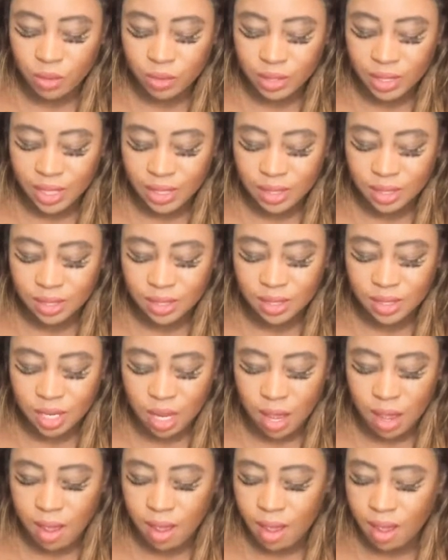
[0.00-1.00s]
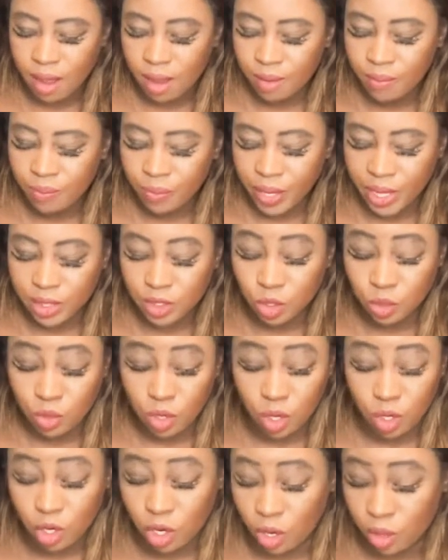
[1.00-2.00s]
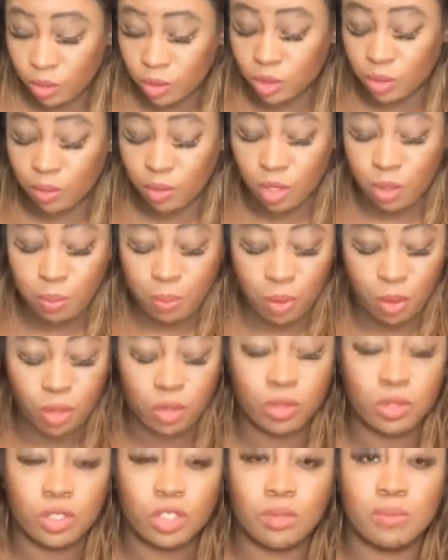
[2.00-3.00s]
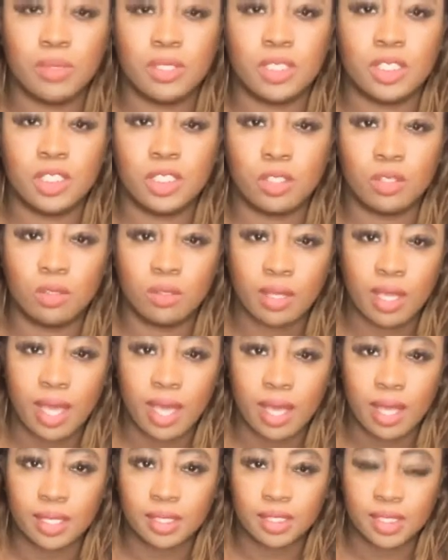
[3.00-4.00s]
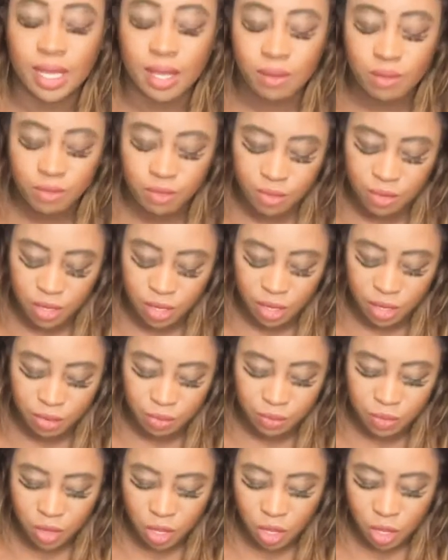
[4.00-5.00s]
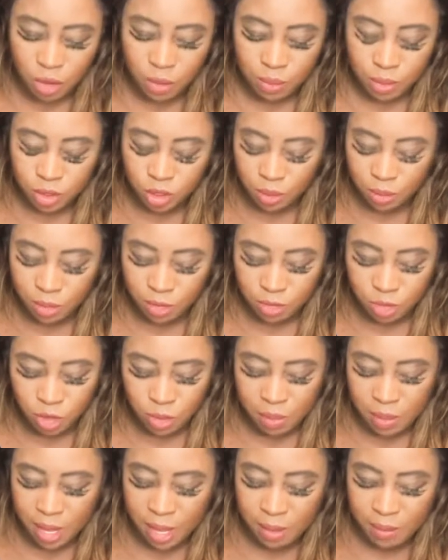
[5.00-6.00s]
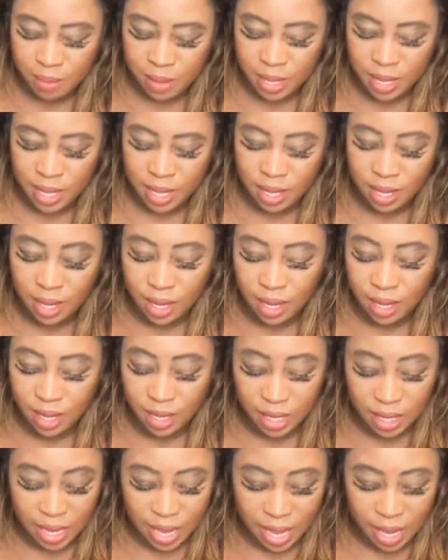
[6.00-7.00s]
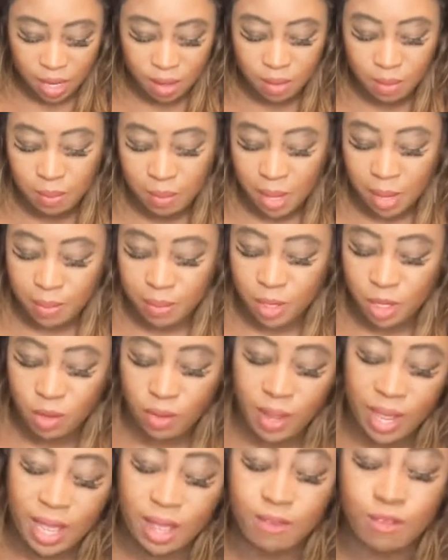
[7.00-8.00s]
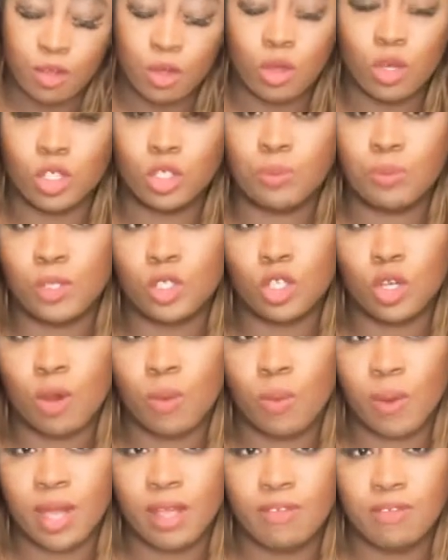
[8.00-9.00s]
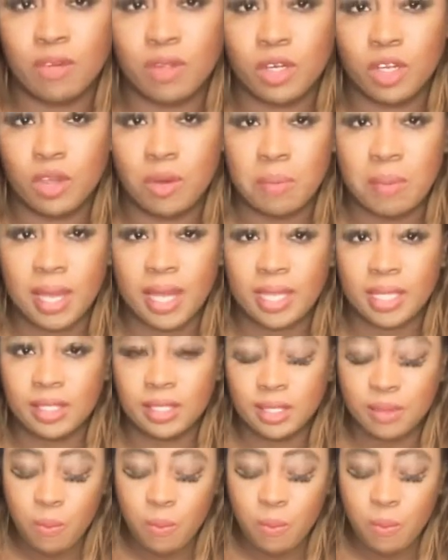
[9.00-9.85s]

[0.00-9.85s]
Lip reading: lessons are, I do not know, so I'm going to pull some additional cards out for you. But some of you may be, again, maybe you have a husband or wife on your mind.